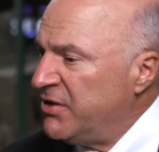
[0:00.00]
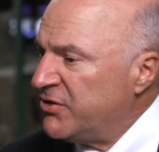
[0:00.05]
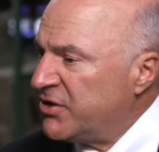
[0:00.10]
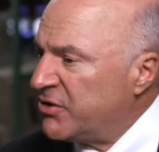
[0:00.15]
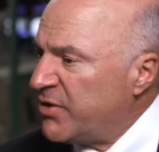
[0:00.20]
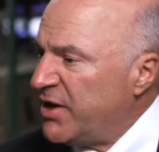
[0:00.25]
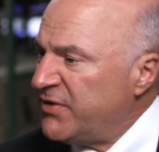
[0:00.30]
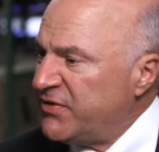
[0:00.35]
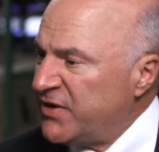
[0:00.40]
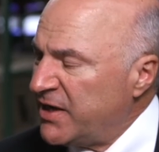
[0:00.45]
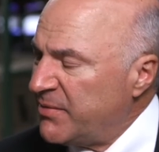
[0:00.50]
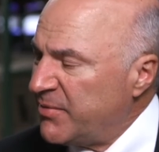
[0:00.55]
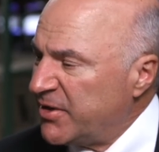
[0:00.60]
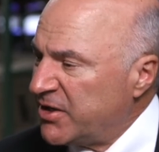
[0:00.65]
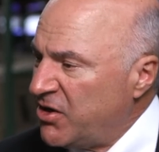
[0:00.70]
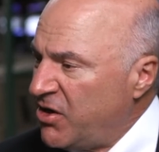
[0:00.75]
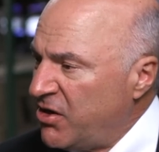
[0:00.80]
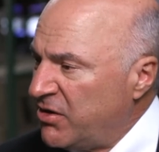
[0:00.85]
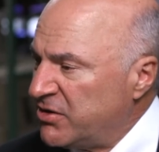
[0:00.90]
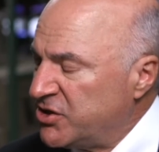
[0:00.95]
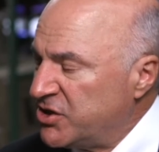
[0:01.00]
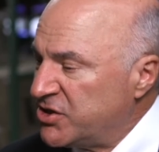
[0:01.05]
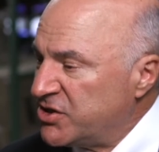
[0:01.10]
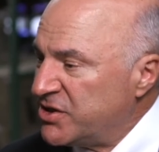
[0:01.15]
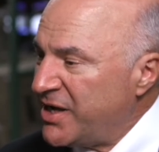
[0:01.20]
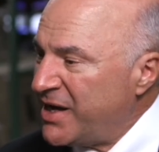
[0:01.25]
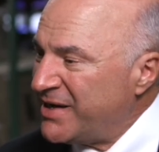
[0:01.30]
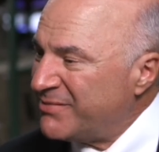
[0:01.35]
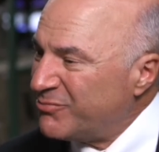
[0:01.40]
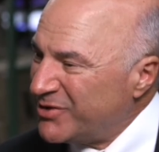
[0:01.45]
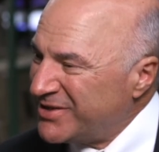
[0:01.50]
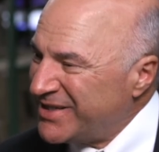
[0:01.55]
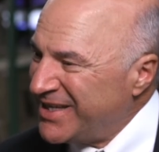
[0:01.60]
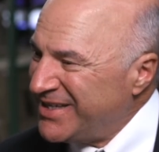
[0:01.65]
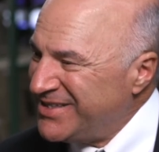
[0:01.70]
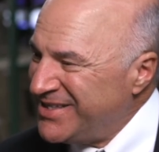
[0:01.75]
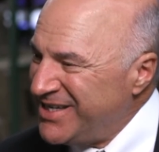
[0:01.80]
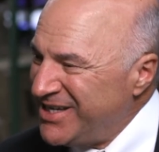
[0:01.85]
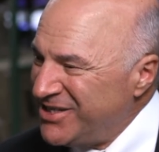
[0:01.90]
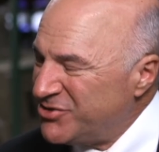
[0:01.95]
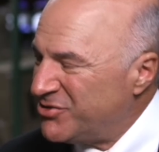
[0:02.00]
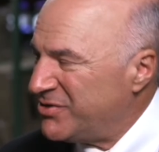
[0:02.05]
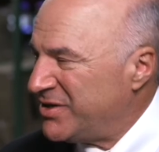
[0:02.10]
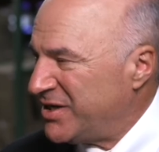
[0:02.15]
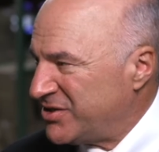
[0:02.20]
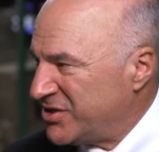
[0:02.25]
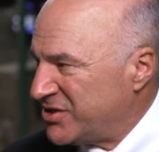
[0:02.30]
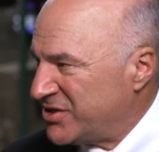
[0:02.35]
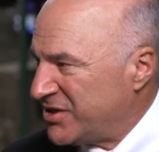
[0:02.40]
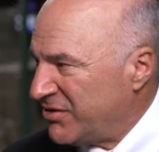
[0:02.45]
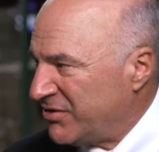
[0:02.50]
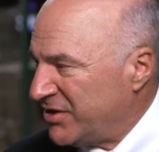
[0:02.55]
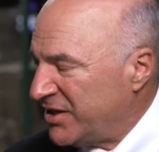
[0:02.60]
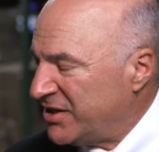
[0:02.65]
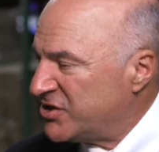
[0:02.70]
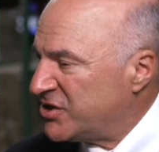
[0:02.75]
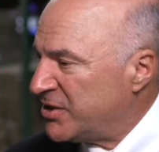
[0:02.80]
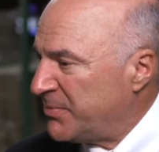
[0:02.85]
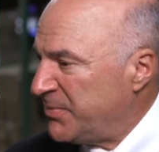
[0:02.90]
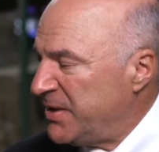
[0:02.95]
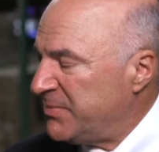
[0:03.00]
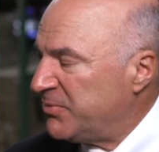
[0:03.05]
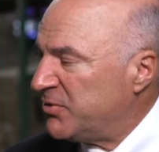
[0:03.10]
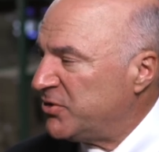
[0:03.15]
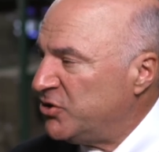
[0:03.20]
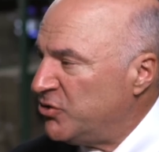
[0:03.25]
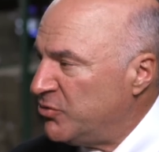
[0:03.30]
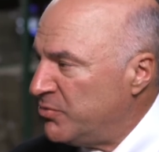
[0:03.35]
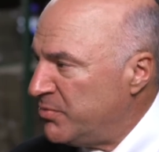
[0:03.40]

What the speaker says: The great thing about college is not what they teach you necessarily, it's the people you